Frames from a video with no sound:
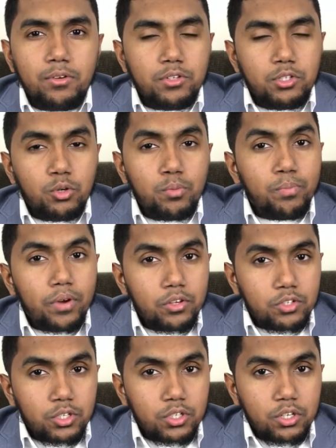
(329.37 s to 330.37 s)

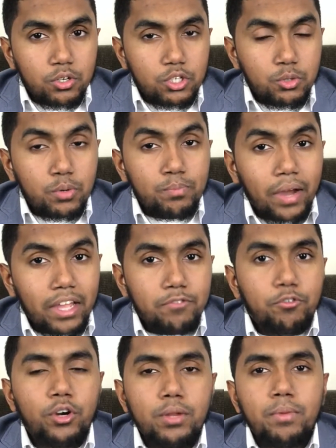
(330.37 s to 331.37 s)
she would bike
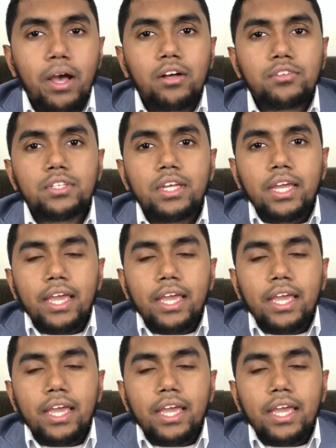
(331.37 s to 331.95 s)
40 miles,